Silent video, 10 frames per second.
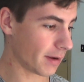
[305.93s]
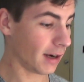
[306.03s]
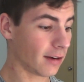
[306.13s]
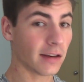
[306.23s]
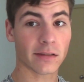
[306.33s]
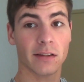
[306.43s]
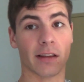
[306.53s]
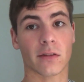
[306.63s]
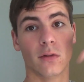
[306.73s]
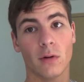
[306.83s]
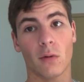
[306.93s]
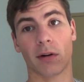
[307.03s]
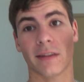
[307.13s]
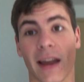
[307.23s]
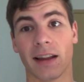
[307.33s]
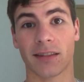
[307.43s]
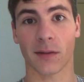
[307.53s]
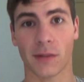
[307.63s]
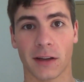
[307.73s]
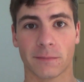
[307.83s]
In addition to this, I wanted to add
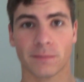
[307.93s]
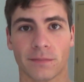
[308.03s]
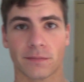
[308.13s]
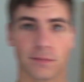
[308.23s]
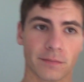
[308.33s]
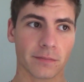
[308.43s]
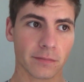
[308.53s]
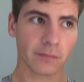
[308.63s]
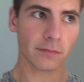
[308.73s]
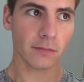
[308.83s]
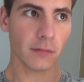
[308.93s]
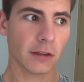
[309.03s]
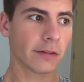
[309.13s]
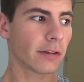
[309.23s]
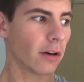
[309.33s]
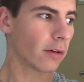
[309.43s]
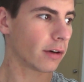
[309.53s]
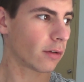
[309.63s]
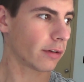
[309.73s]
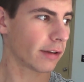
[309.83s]
something So
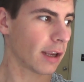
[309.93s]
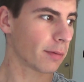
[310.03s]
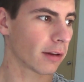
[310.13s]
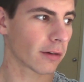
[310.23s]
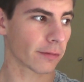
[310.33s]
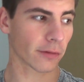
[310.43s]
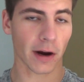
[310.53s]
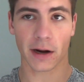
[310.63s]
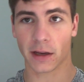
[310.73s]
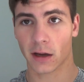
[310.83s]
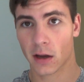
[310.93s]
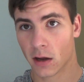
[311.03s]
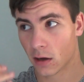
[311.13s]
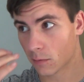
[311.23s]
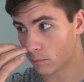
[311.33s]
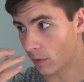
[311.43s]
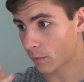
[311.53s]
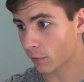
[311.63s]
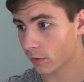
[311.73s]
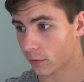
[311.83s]
in order to keep a little variety,
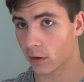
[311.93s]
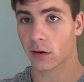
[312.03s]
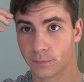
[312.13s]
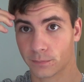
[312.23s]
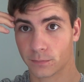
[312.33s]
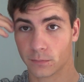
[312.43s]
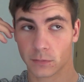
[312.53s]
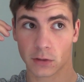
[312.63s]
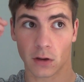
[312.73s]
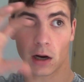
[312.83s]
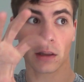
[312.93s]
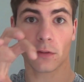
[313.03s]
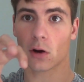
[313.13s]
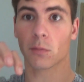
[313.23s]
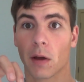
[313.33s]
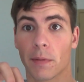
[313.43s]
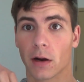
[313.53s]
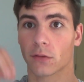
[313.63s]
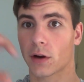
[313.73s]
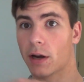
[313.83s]
my brother, so I live at home with my
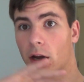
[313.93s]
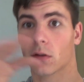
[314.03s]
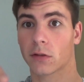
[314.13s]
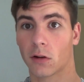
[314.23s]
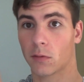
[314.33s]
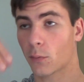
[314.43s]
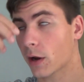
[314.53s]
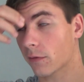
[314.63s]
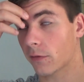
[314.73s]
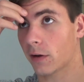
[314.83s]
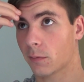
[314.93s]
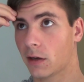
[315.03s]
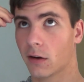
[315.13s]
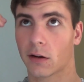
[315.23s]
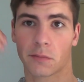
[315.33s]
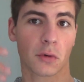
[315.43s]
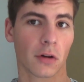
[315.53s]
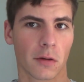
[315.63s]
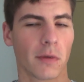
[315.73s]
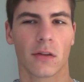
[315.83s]
parents right now, so we have our family here because I'm
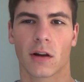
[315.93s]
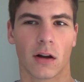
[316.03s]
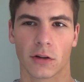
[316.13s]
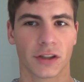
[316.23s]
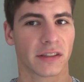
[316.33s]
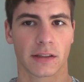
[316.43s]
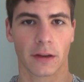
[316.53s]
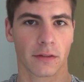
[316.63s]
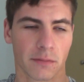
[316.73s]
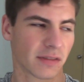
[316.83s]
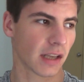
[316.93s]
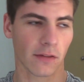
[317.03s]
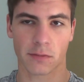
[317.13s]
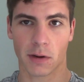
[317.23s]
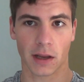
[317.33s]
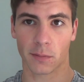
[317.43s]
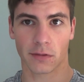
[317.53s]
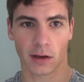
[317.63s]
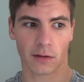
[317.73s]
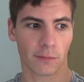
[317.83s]
going to community college just to save some money. I'm
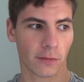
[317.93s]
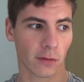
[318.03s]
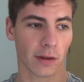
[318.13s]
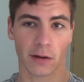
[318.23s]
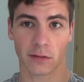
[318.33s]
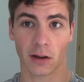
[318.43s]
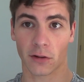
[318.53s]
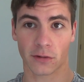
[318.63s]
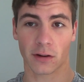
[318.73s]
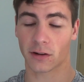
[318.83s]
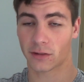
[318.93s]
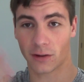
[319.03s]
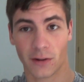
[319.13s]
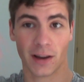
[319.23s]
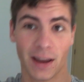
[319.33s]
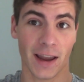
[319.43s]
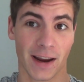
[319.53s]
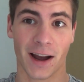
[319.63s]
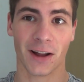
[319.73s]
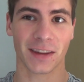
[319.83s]
saving a few $1,000s a year, so
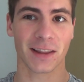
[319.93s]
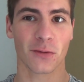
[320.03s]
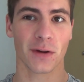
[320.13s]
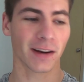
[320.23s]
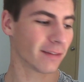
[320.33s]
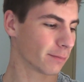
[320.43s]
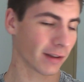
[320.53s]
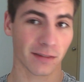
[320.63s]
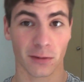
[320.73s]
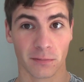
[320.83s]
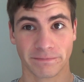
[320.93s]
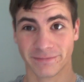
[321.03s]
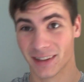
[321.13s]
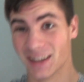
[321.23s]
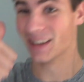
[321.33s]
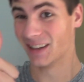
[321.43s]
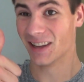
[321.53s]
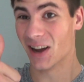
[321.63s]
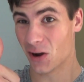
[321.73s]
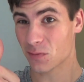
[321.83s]
hey, I'll take the win. Plus,
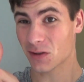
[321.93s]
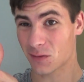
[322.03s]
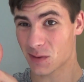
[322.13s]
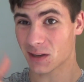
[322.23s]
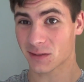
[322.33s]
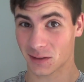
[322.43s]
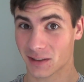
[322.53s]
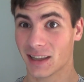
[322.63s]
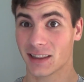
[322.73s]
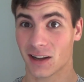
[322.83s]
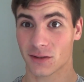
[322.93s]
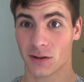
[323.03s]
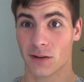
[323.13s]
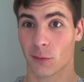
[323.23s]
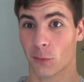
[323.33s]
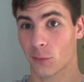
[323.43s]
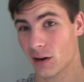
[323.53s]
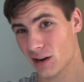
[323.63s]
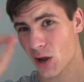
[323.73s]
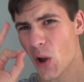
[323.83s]
home cooked meals and clean laundry for
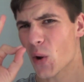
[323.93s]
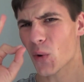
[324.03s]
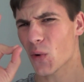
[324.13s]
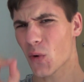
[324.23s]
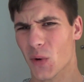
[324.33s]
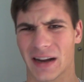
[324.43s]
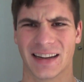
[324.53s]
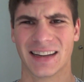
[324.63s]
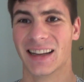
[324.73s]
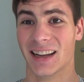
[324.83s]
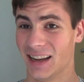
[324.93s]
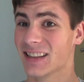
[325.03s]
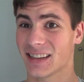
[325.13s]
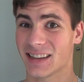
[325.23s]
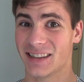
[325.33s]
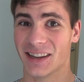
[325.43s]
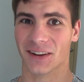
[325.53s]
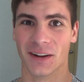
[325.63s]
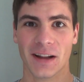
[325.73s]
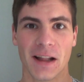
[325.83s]
free. Woo, that's a good deal.